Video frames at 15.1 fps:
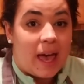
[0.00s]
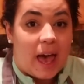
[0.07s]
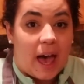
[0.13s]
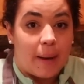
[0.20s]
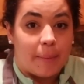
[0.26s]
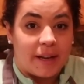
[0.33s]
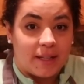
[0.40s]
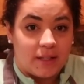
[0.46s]

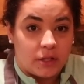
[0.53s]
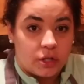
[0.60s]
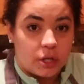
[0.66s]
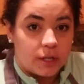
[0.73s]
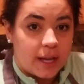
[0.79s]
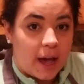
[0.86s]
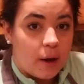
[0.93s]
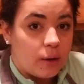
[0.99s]
at my
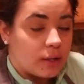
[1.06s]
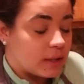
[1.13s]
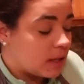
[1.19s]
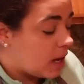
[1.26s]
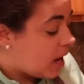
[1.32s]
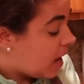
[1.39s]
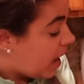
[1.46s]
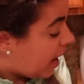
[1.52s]
sister's house.
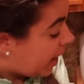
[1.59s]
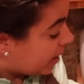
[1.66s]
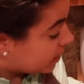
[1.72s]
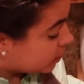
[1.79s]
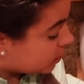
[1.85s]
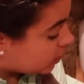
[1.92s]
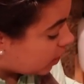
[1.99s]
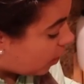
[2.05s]
And
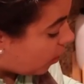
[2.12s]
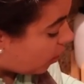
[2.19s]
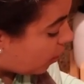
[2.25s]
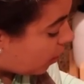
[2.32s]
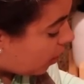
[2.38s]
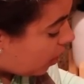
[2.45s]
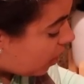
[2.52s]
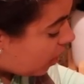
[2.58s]

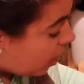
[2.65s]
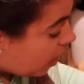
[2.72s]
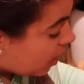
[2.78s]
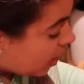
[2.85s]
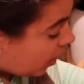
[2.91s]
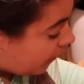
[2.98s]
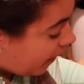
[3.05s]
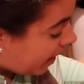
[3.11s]
so
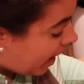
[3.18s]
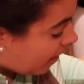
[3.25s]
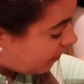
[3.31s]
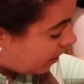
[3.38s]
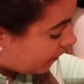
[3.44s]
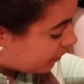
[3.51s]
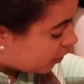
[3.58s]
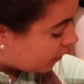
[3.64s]
if I have
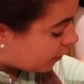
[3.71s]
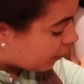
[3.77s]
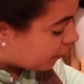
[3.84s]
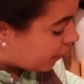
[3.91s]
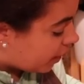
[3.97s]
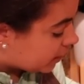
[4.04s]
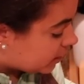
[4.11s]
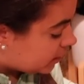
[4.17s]
leftover
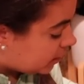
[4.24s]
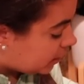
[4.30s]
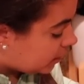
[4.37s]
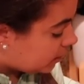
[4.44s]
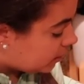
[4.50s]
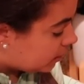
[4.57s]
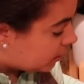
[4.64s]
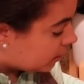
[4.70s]

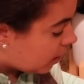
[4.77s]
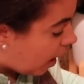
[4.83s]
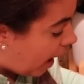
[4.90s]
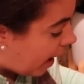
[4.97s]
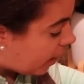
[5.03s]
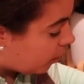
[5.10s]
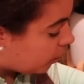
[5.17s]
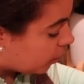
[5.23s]
frosting,
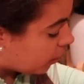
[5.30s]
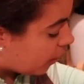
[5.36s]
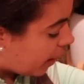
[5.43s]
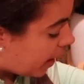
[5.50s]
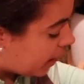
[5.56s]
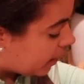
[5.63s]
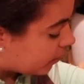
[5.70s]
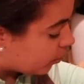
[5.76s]
I will go
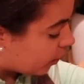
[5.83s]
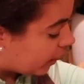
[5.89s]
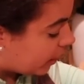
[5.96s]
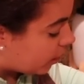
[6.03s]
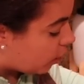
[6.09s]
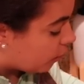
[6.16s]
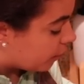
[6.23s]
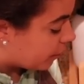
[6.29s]
ahead and bring
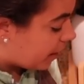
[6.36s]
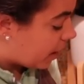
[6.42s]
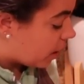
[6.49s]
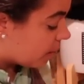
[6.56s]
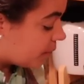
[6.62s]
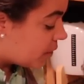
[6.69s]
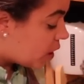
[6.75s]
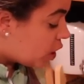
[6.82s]
it over there.
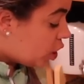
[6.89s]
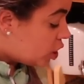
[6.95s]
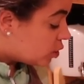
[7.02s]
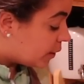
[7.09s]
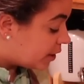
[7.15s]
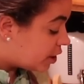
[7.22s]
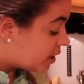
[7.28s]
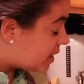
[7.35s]

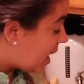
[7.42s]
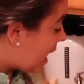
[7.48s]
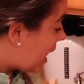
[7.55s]
So I just